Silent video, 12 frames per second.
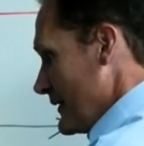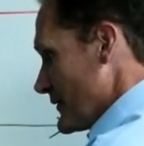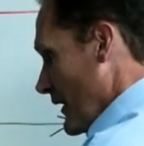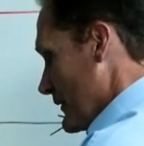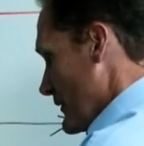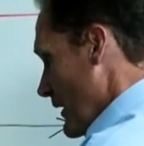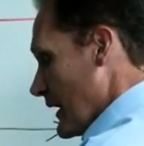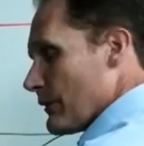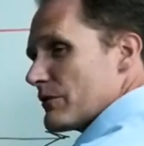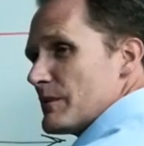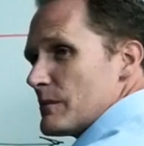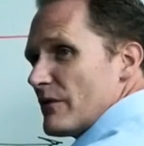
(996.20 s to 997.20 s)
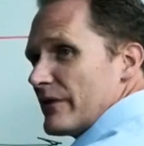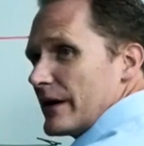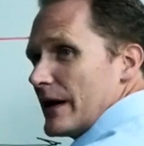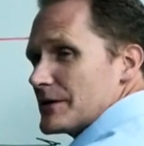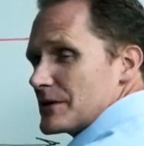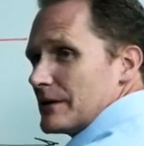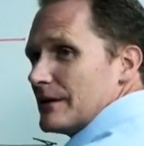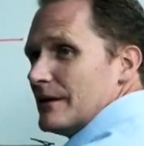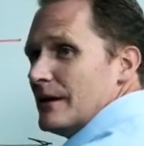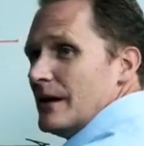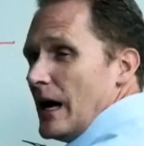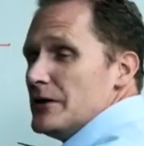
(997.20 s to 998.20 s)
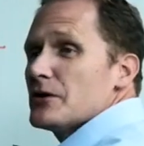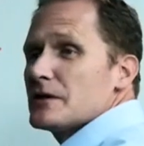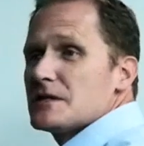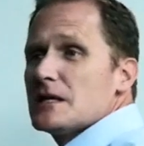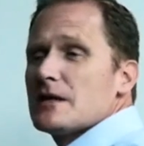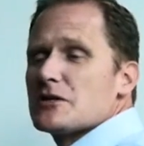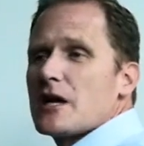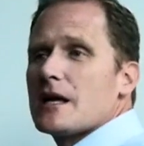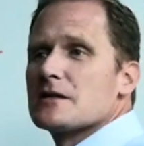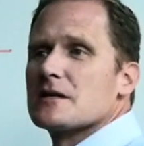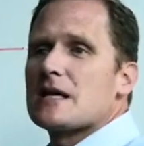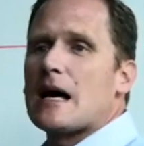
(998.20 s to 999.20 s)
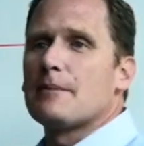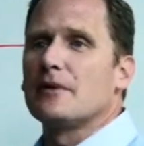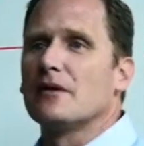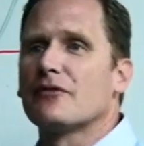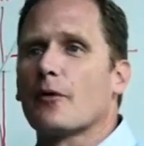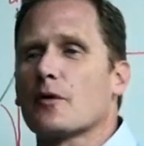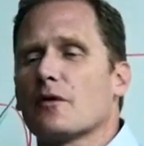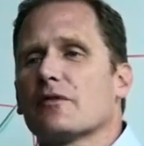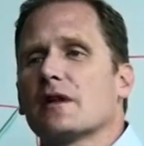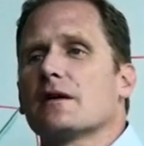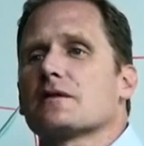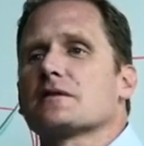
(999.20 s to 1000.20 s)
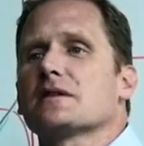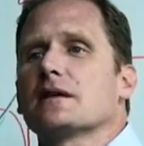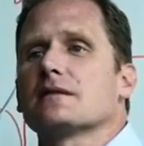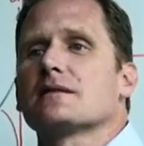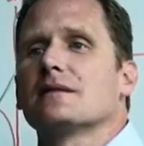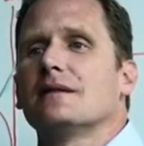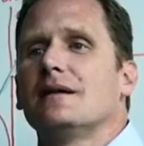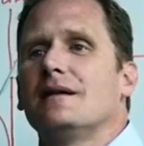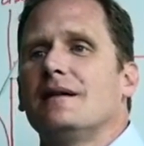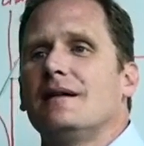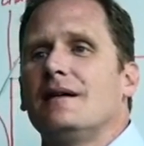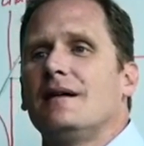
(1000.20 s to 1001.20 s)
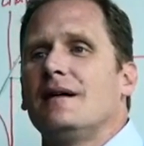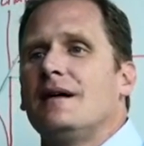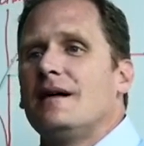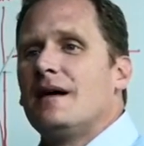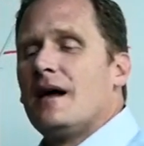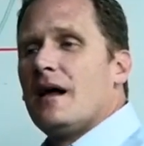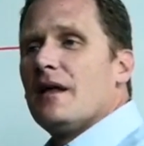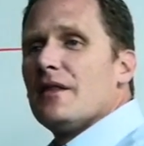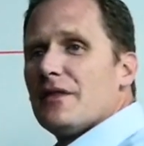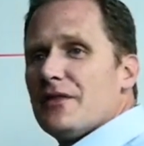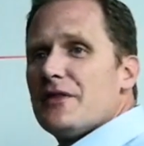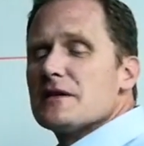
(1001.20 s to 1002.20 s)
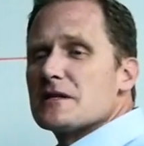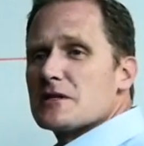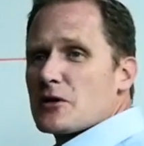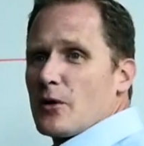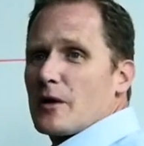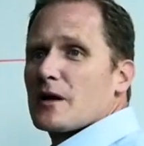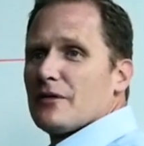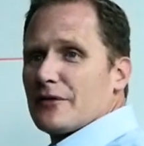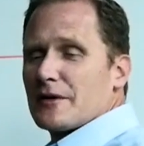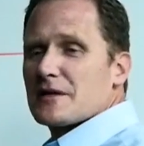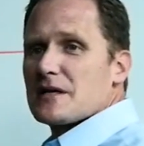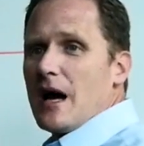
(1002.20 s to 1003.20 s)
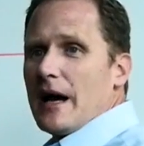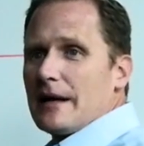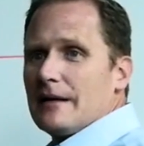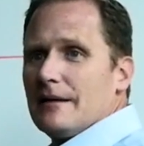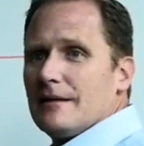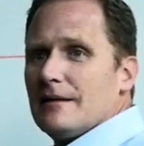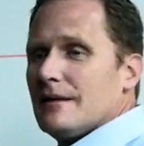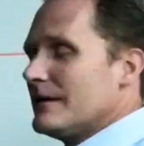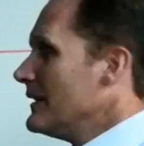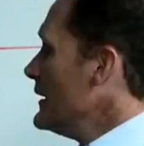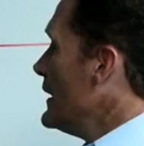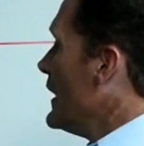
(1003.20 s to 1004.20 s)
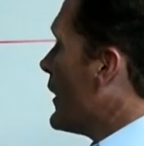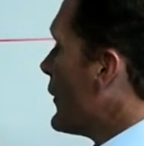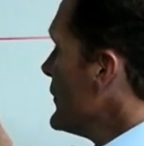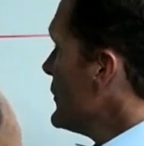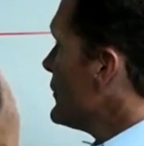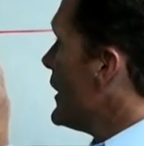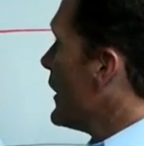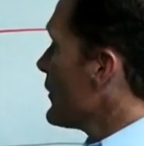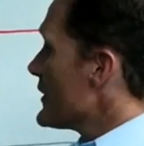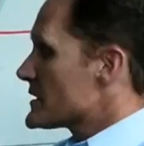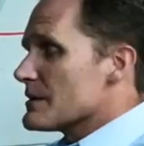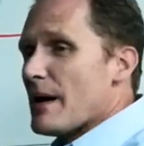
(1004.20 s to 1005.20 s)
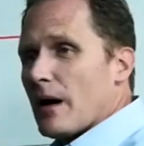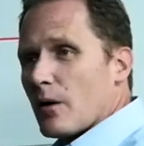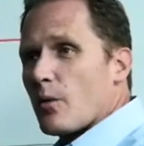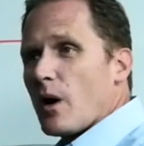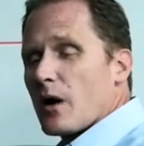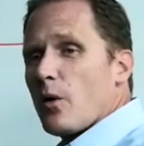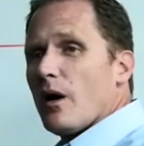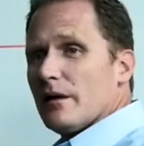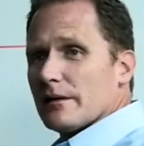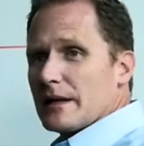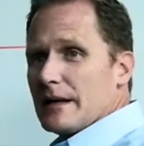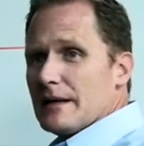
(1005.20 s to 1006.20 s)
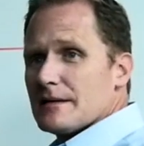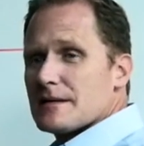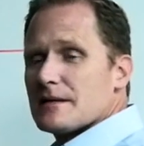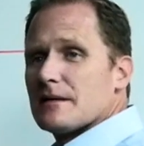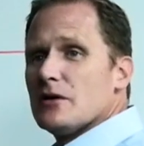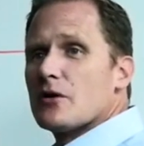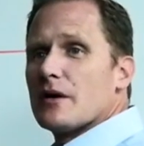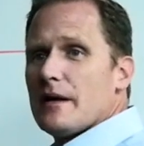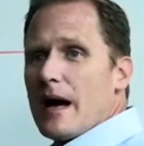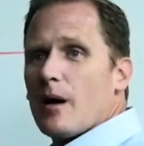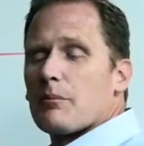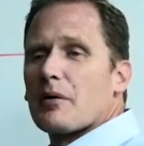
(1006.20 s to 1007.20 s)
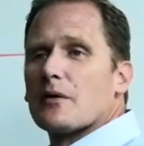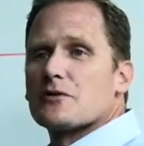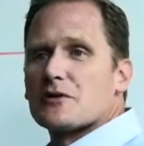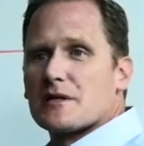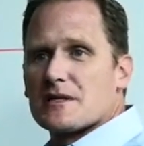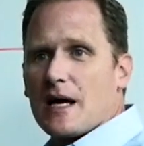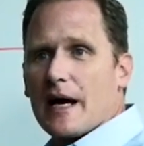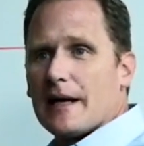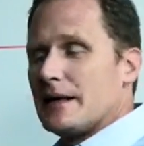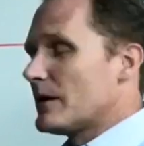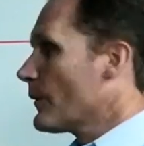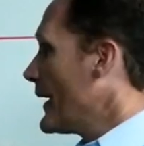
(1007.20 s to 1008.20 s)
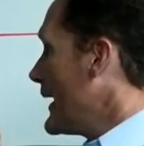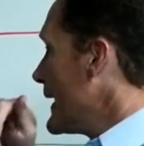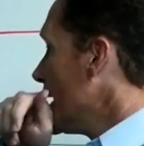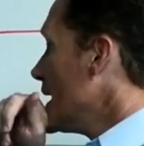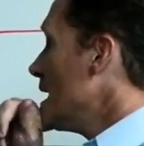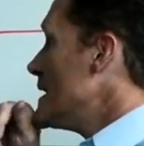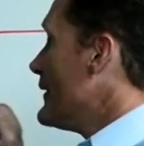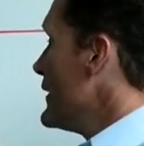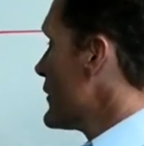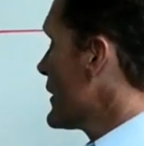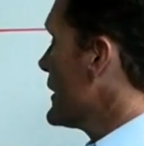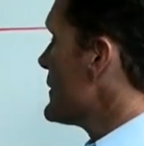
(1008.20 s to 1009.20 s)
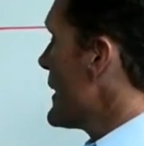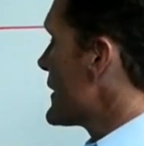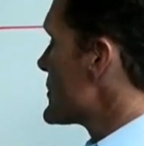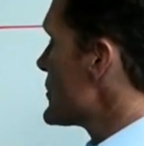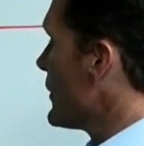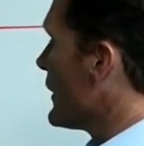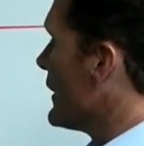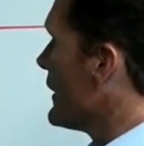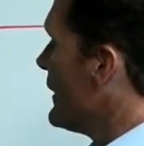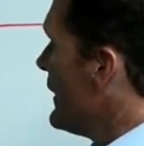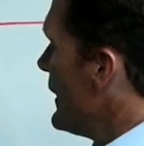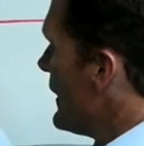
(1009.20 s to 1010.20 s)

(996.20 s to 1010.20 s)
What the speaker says: to on target with minimal variation. And you can see the change that's happened in Ford over the years since. This is critical for design. When you know this about what quality is, you can now approach design in a way that you're going to make sure